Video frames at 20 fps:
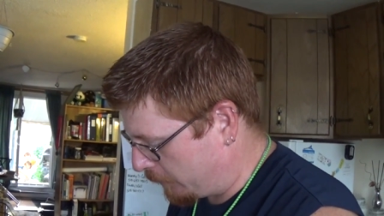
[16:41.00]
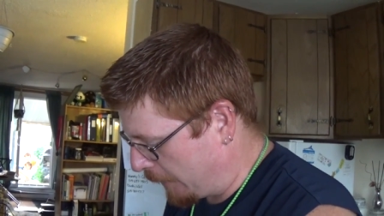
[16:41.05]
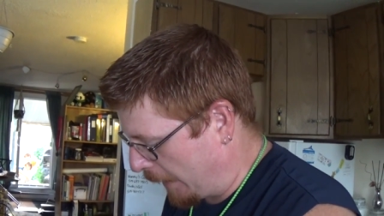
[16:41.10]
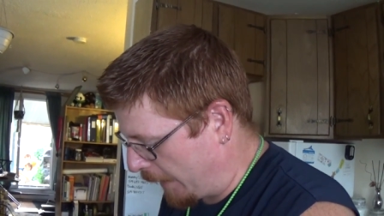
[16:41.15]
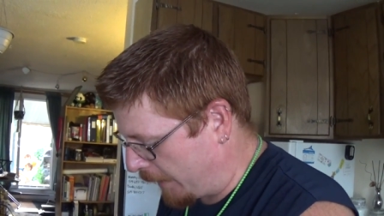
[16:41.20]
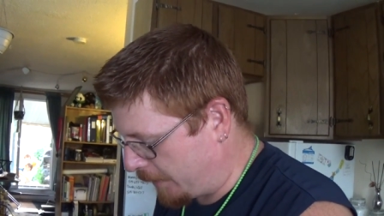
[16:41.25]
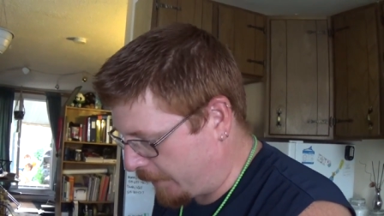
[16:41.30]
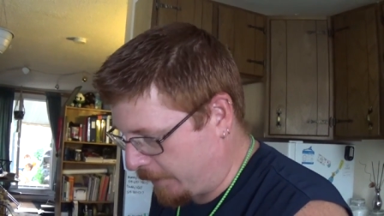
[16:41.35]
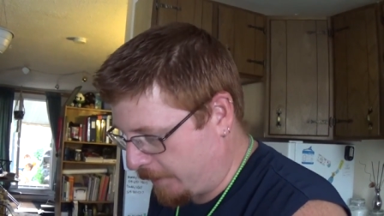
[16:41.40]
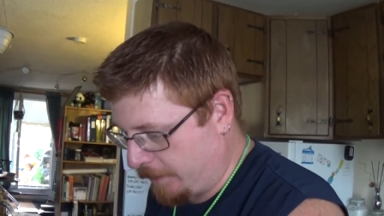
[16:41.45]
to do
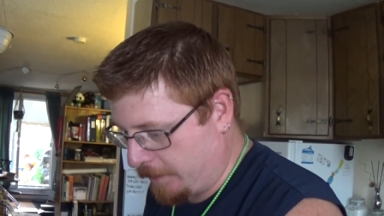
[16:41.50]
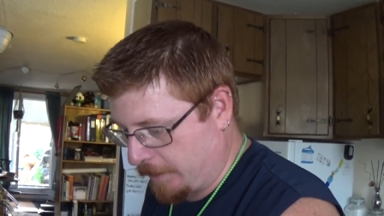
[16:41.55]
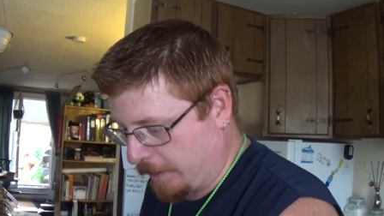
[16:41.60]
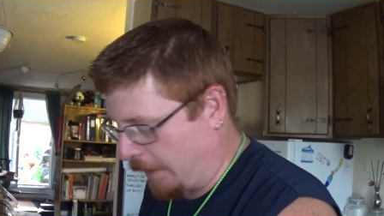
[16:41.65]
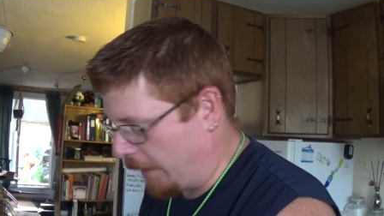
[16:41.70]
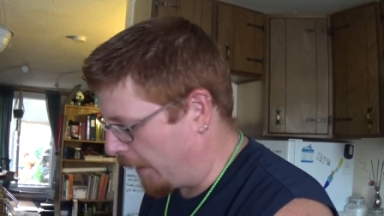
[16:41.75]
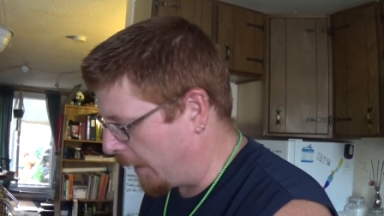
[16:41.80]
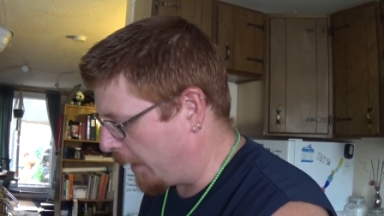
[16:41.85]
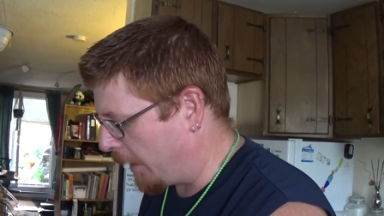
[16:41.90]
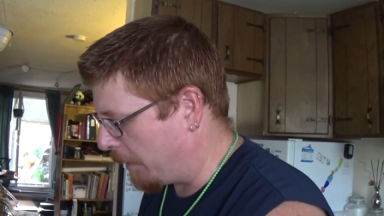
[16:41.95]
that,
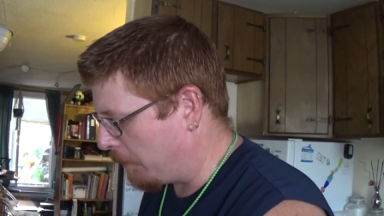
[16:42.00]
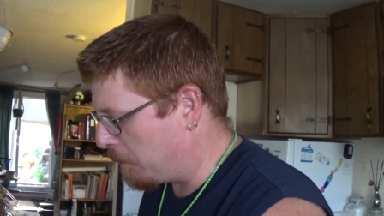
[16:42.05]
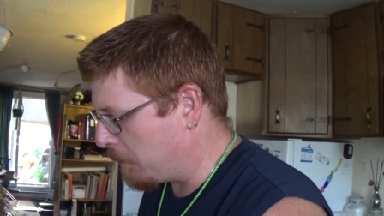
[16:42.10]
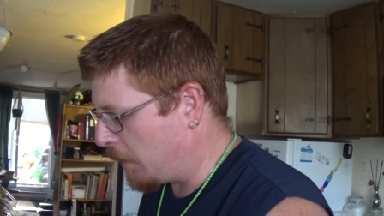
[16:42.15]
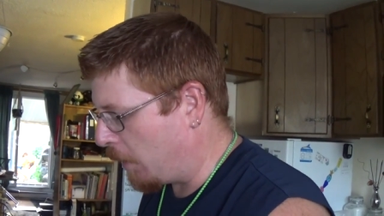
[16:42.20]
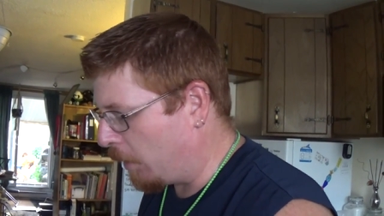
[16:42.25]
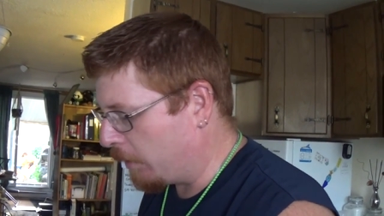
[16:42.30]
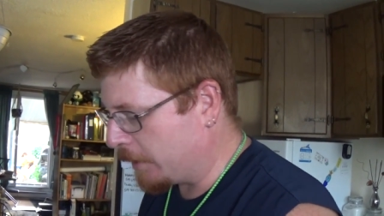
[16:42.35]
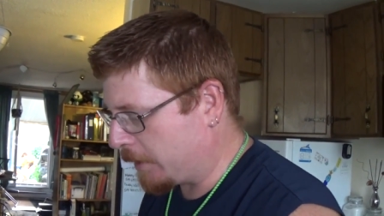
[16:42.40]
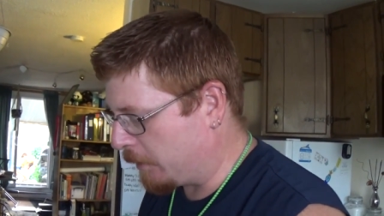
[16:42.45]

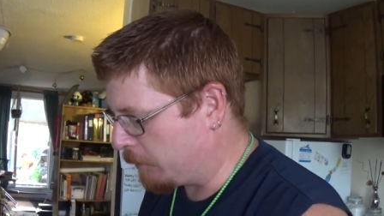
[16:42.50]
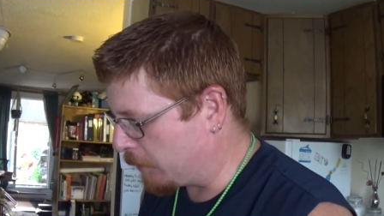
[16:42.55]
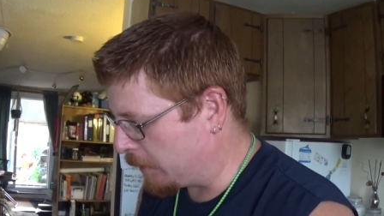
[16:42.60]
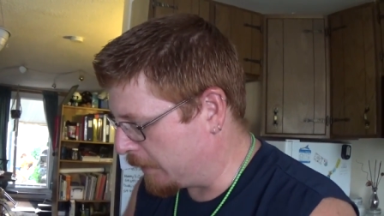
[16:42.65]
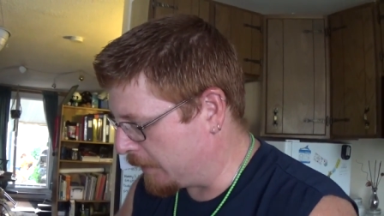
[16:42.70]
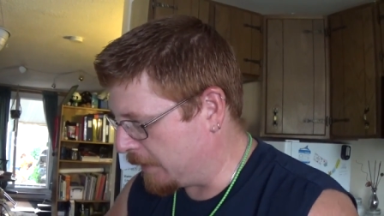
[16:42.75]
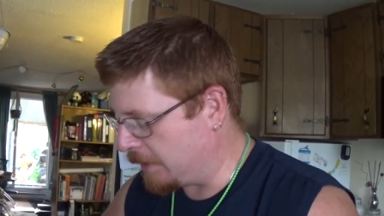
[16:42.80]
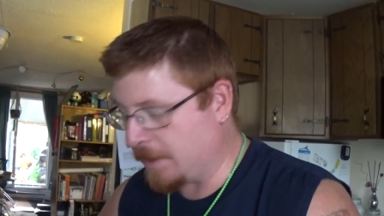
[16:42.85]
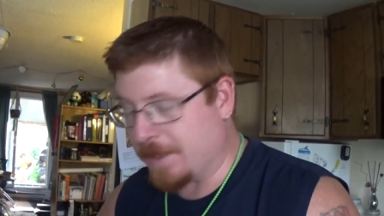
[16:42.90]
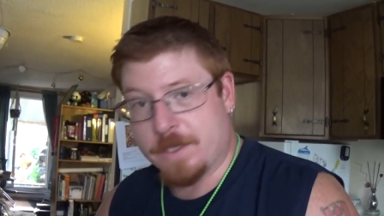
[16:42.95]
all that you
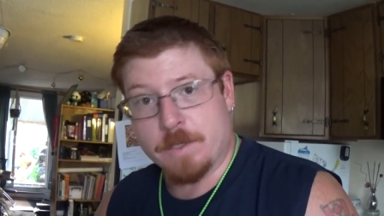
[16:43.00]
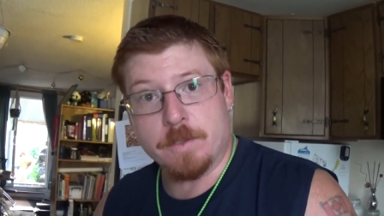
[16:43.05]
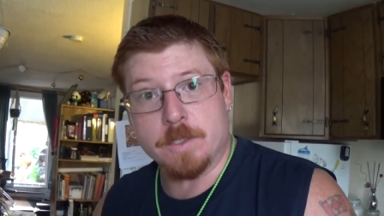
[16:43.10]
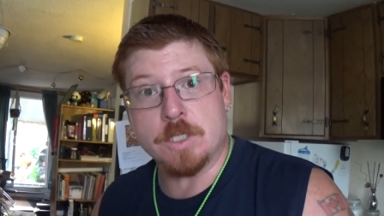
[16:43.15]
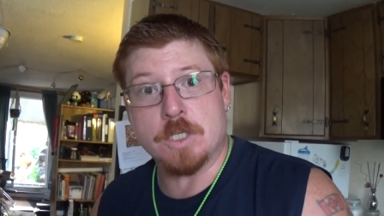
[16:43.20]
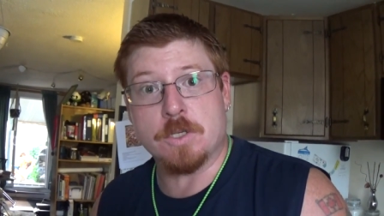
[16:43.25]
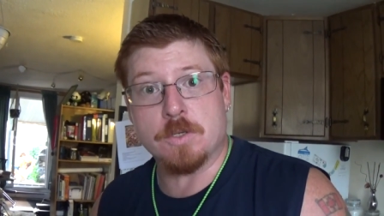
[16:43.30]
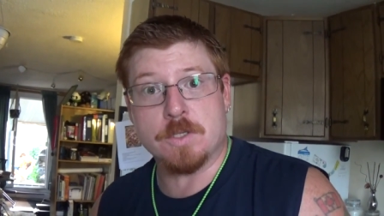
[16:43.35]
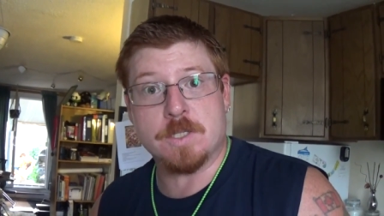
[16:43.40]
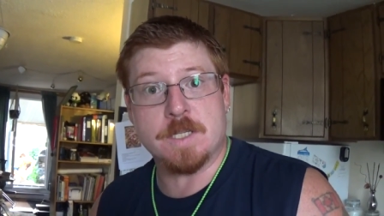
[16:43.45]
really need to do
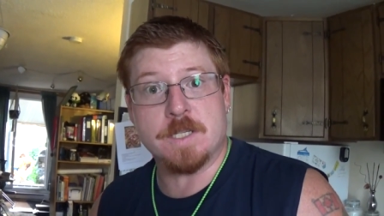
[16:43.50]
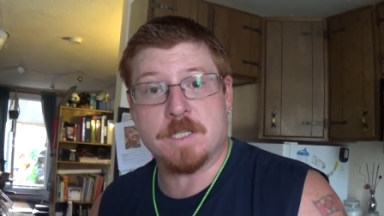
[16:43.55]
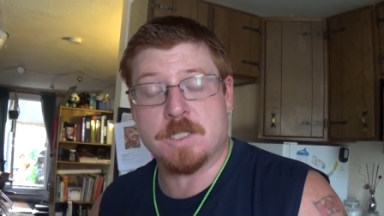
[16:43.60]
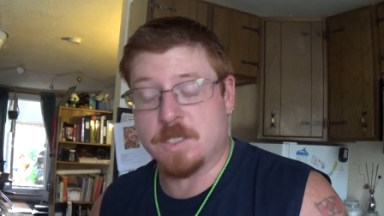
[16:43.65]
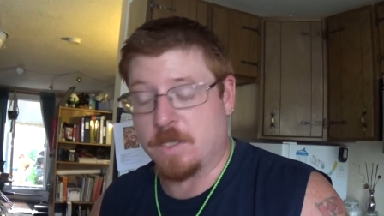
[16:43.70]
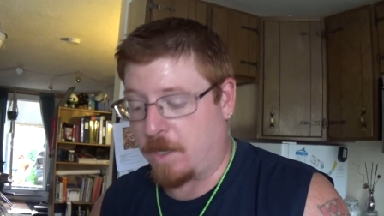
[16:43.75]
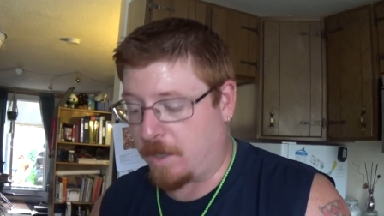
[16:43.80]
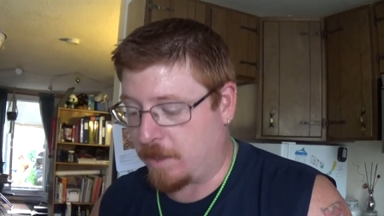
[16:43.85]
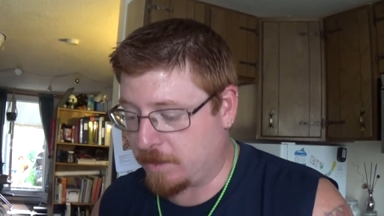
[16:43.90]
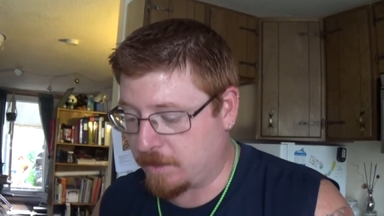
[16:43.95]
is use this
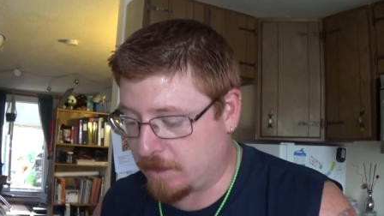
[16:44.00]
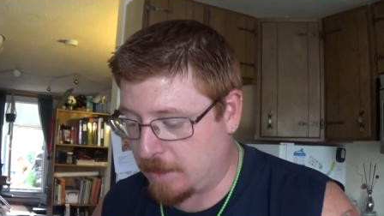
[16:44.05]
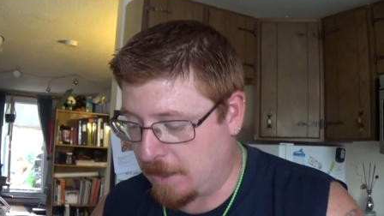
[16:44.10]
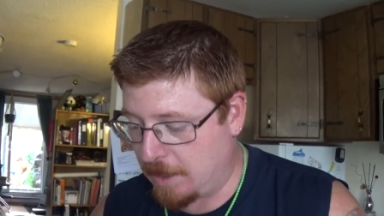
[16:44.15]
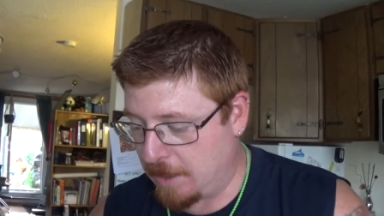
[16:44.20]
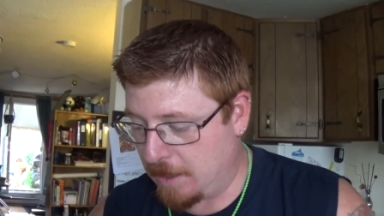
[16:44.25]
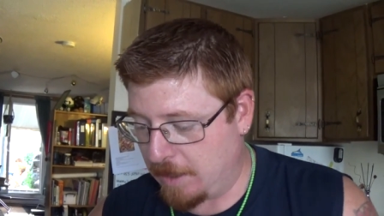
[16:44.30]
sauce